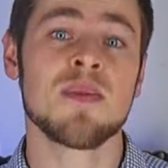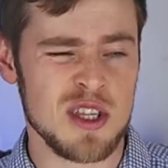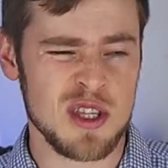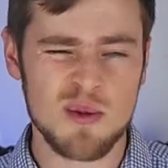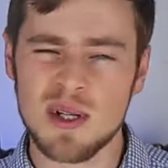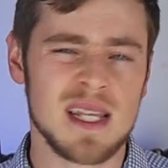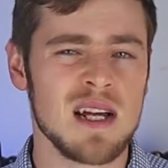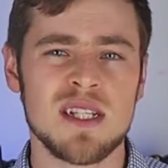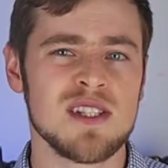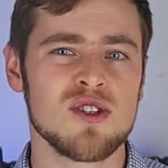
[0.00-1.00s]
you will now
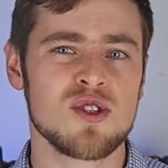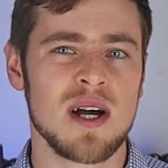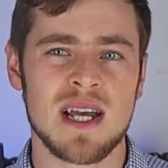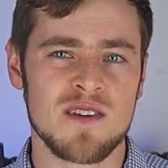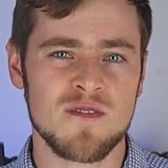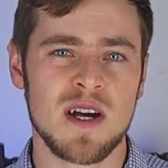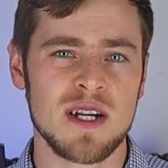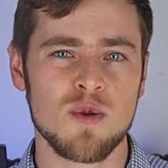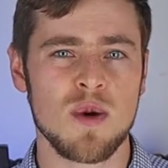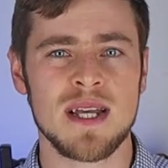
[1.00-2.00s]
need to try and
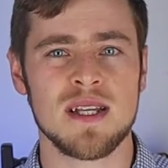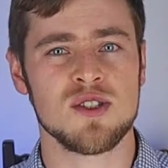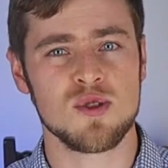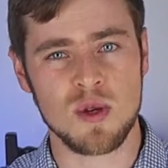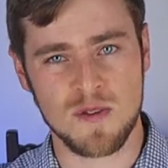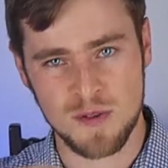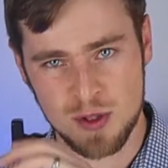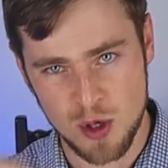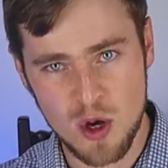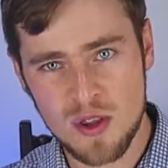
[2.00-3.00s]
find a way to
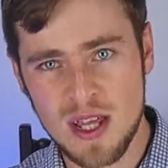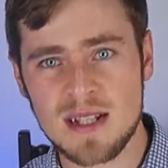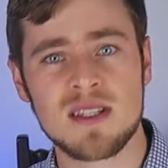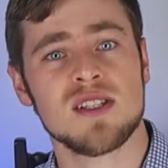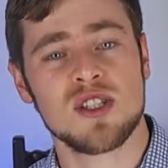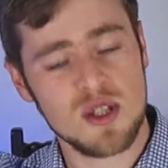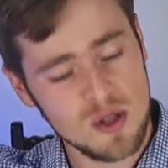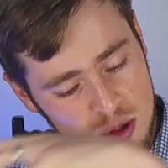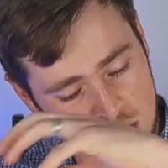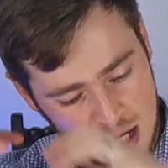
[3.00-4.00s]
withdraw that to
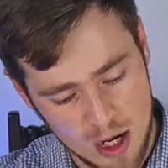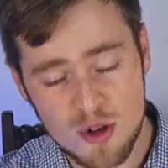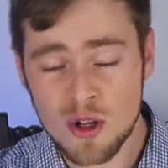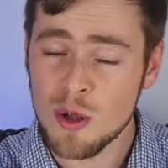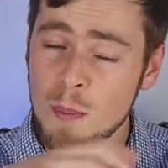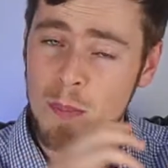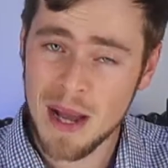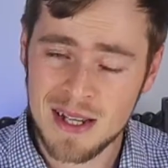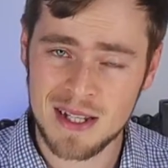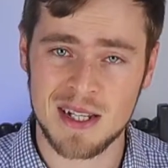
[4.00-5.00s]
your local
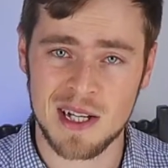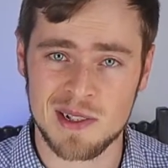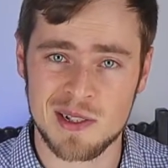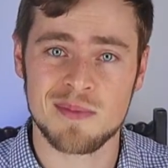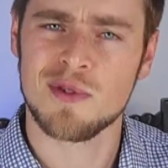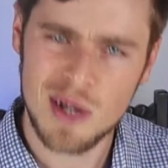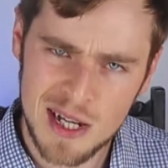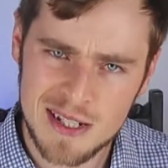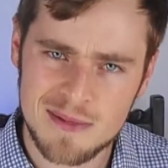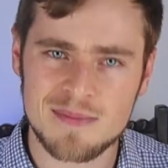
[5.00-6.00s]
bank account, right?